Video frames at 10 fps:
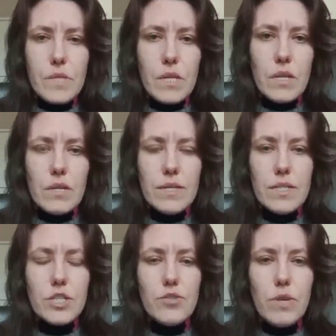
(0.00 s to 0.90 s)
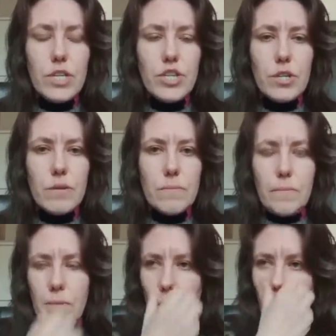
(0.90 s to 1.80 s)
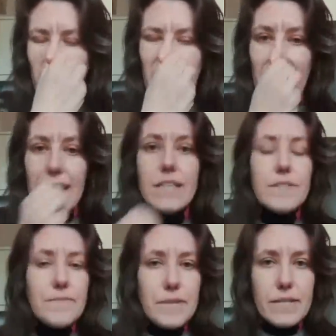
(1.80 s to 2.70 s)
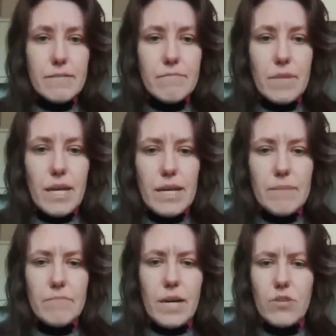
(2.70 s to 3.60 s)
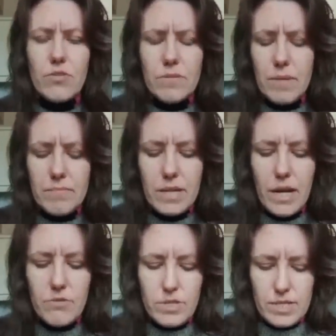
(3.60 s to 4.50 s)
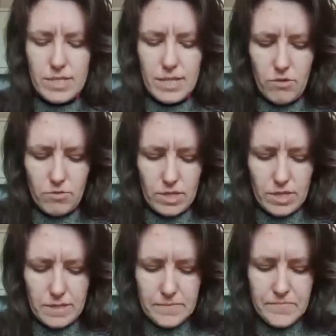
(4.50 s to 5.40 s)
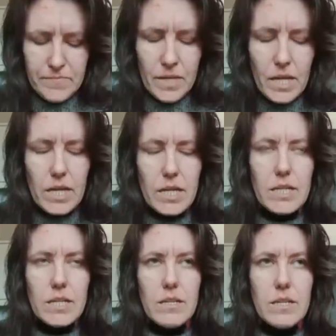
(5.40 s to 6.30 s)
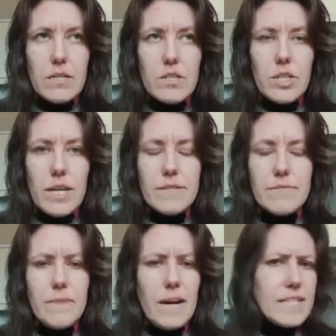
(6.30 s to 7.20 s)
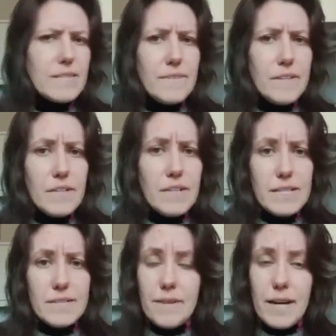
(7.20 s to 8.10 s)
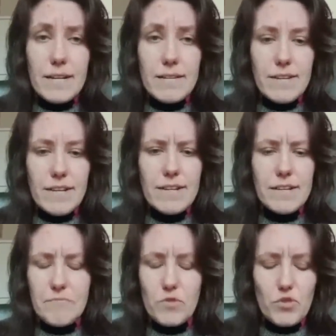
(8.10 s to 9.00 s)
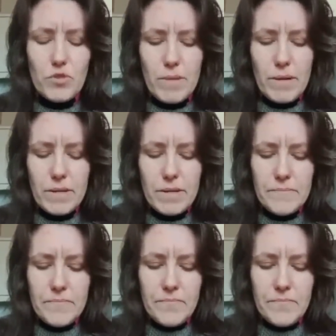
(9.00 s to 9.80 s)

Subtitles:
the situation where Esfir, I don't remember how does it sound in English. Esfir, don't remember.